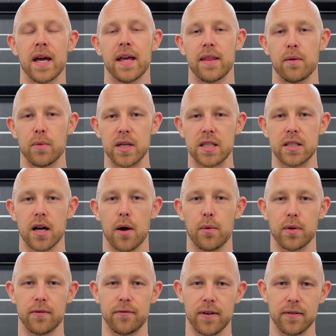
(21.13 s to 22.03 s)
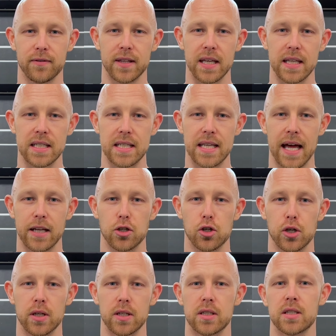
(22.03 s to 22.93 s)
Then we start with 15
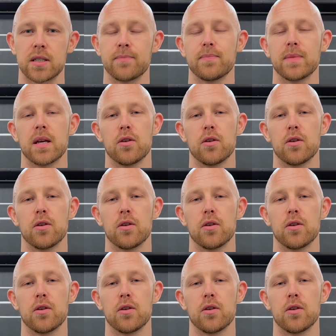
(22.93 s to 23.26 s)
snatches.